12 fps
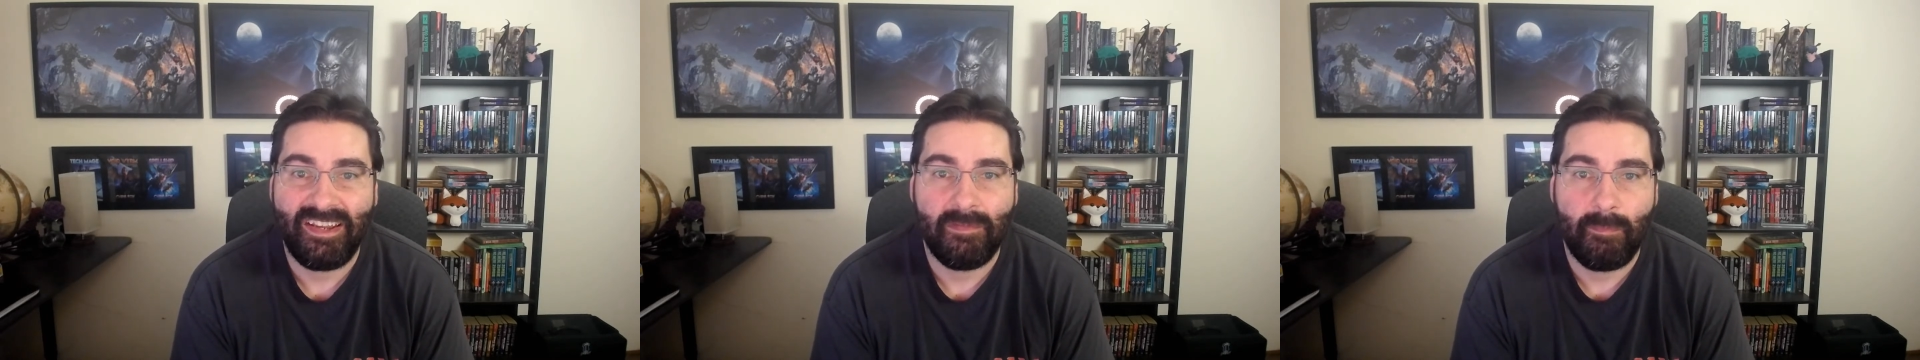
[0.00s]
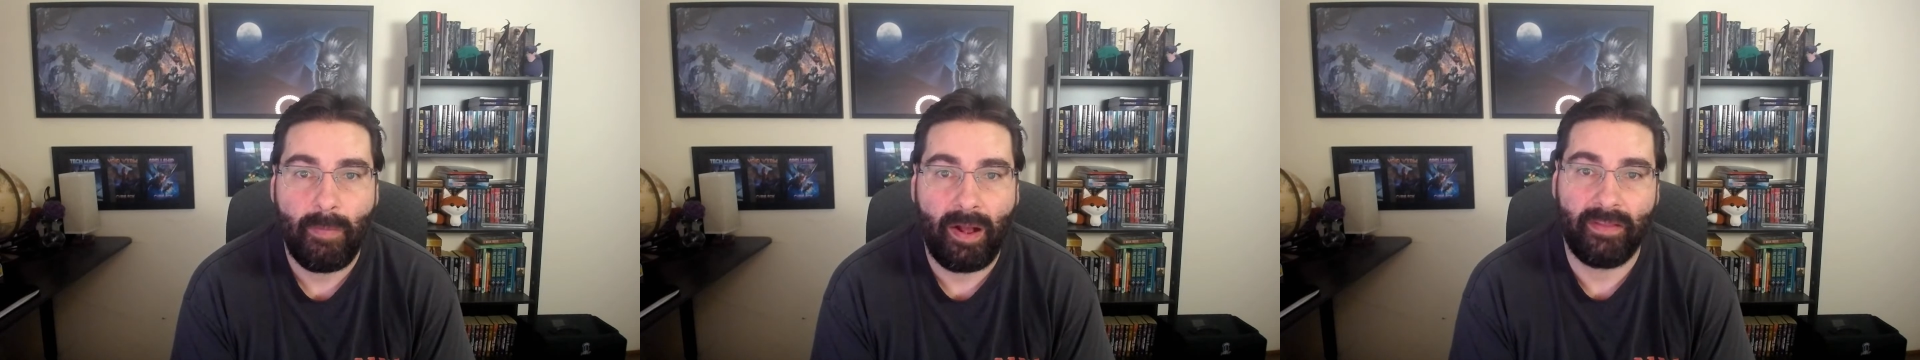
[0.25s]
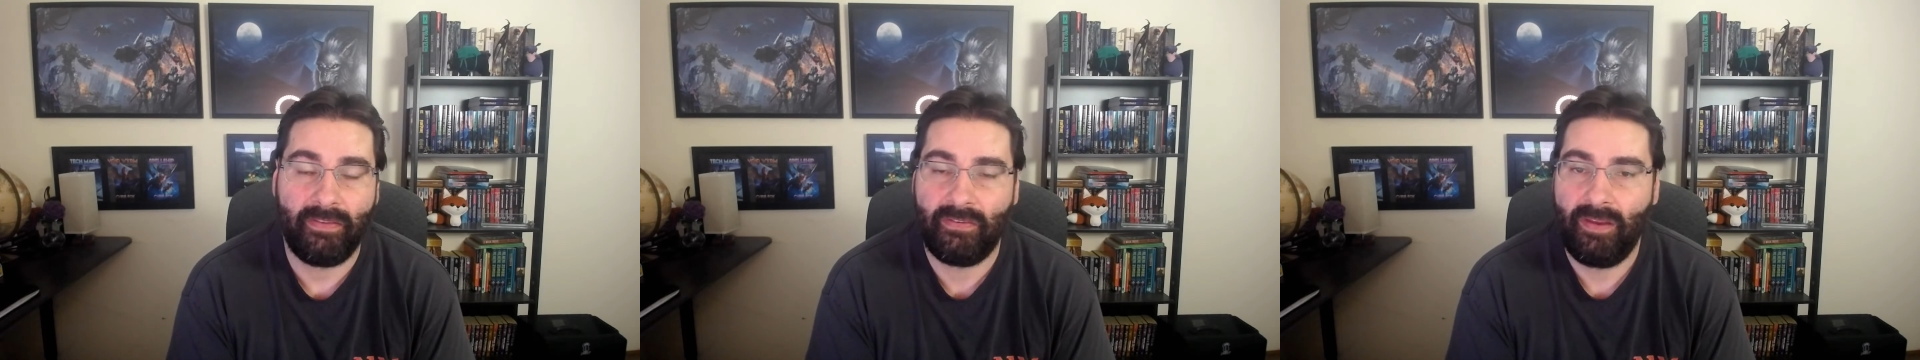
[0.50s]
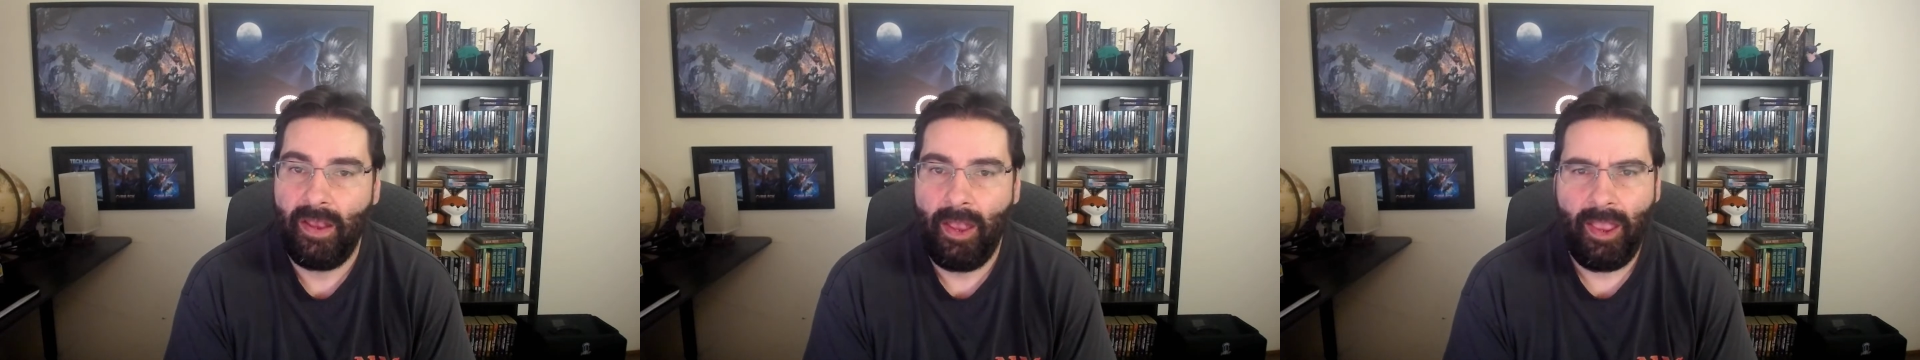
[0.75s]
months.
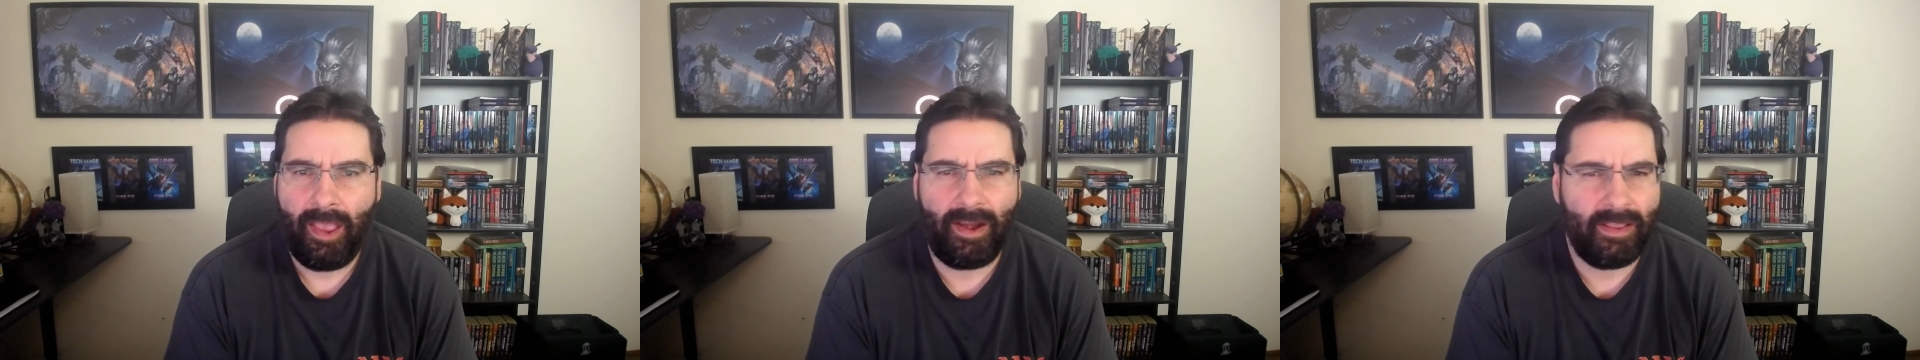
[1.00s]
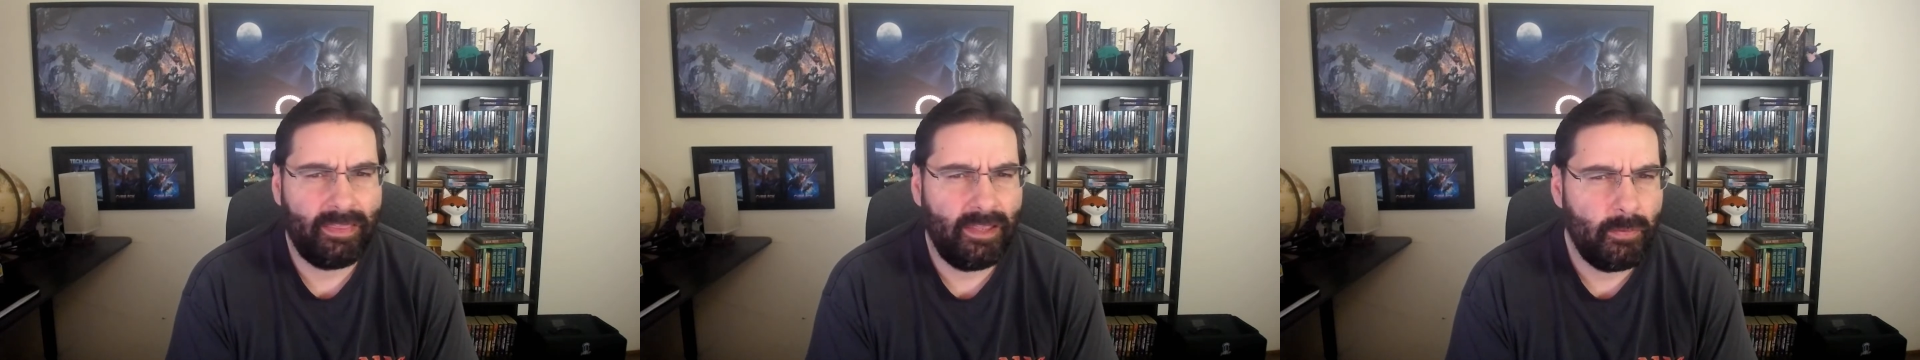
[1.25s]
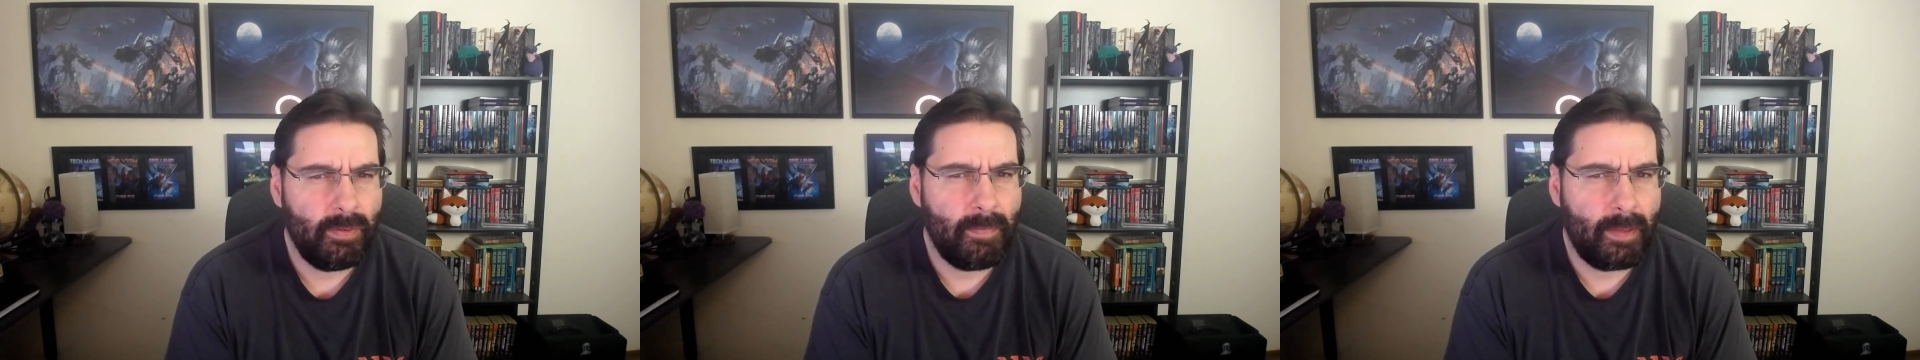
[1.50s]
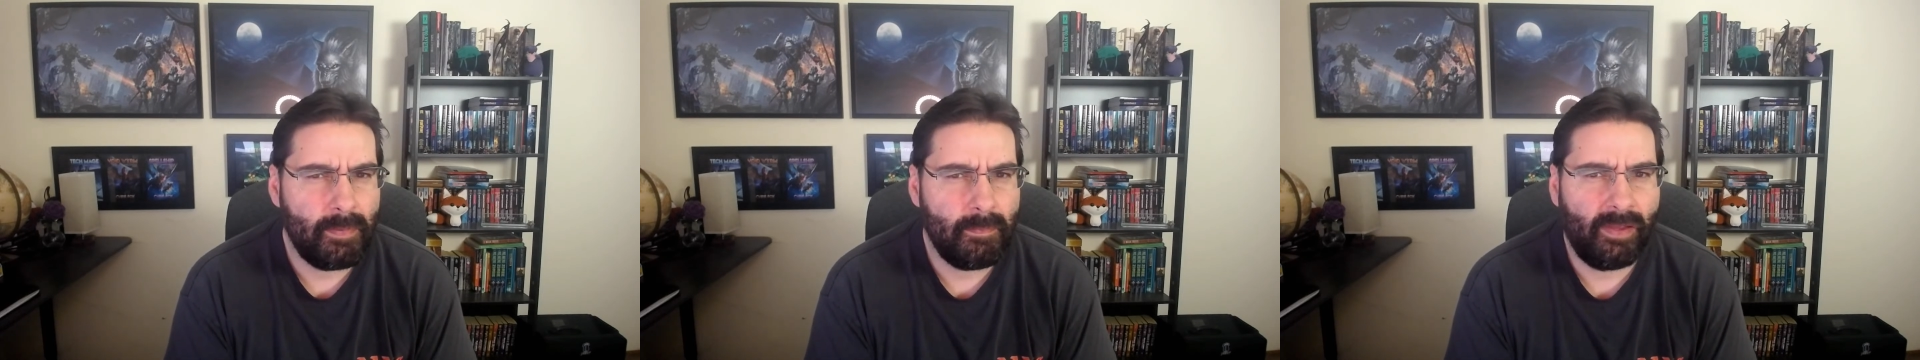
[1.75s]
And I think we'd
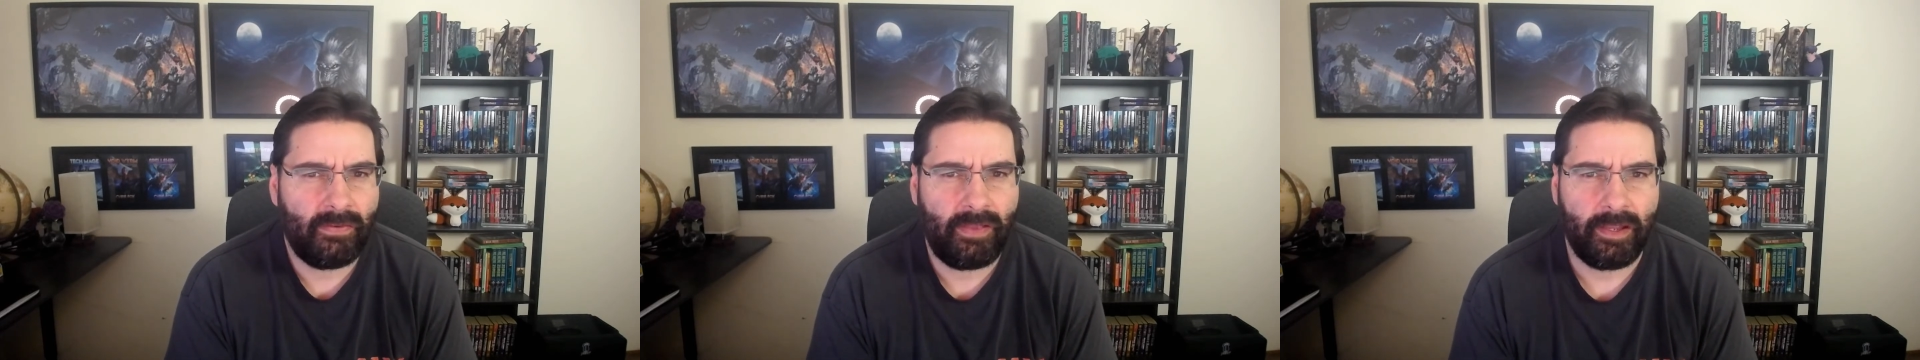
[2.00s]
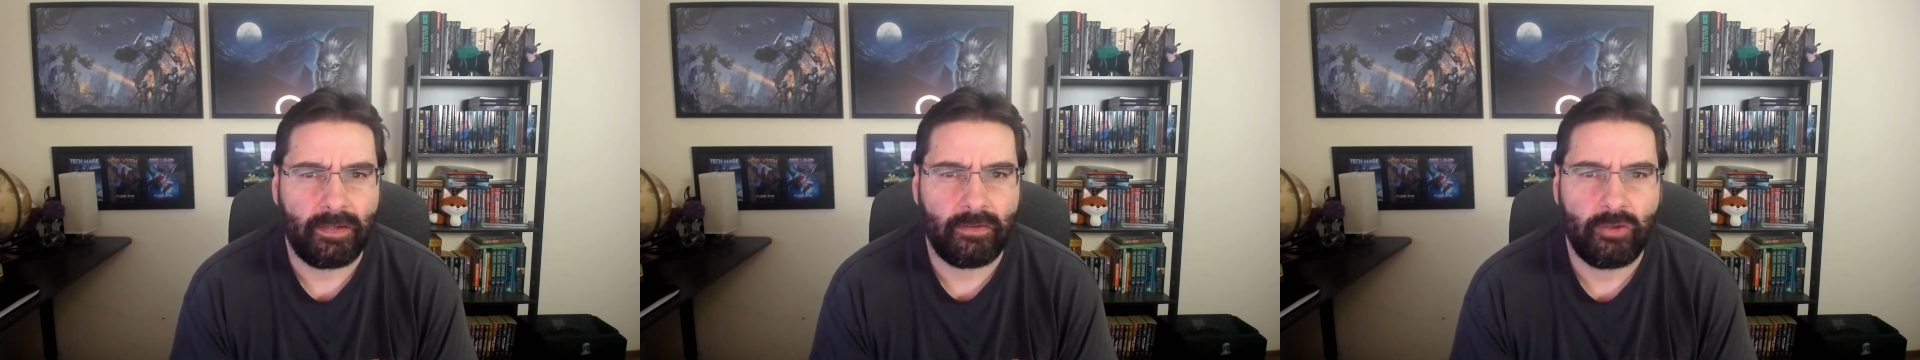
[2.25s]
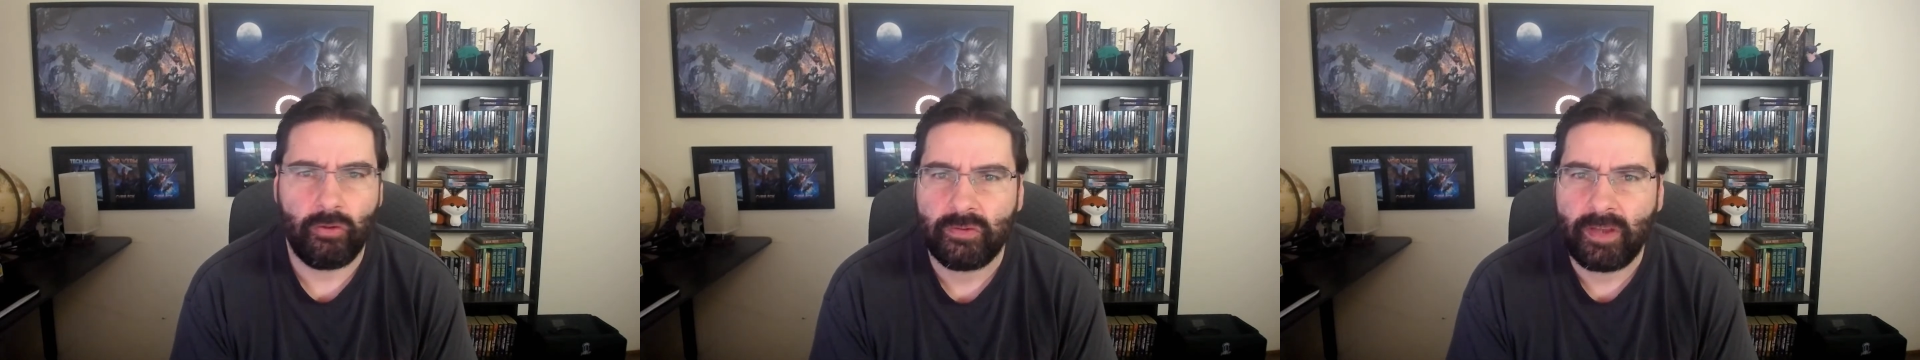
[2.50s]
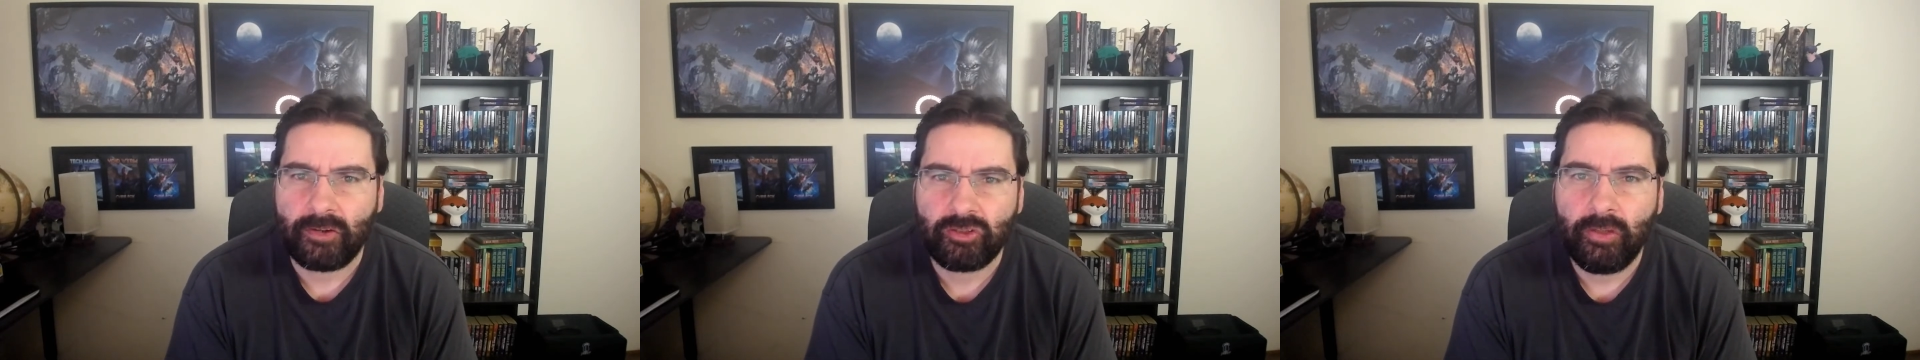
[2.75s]
maybe missed like 2
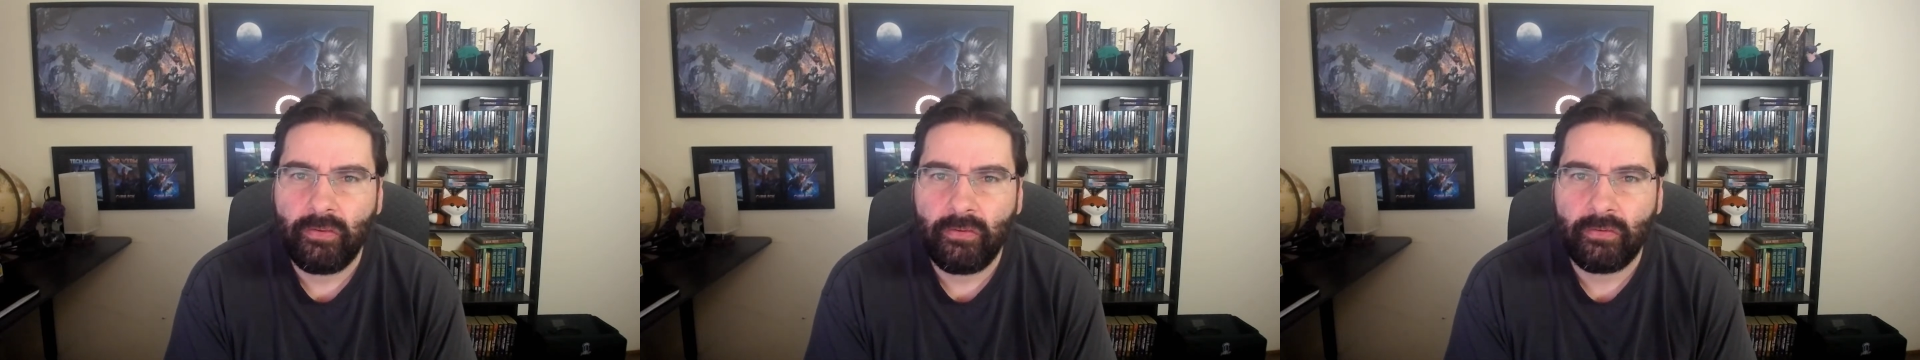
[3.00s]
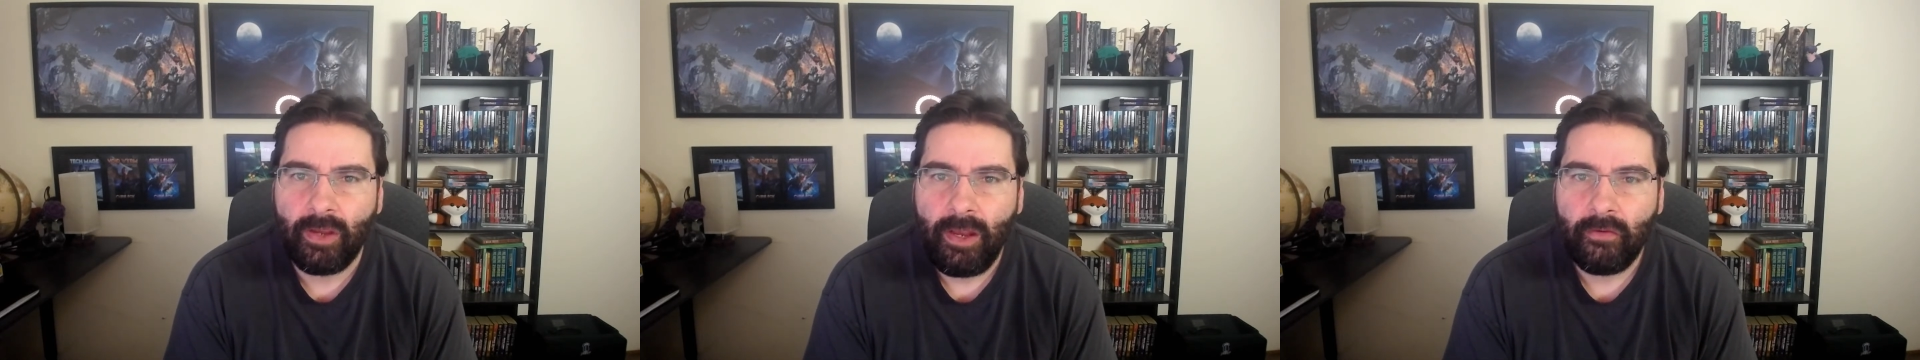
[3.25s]
sessions.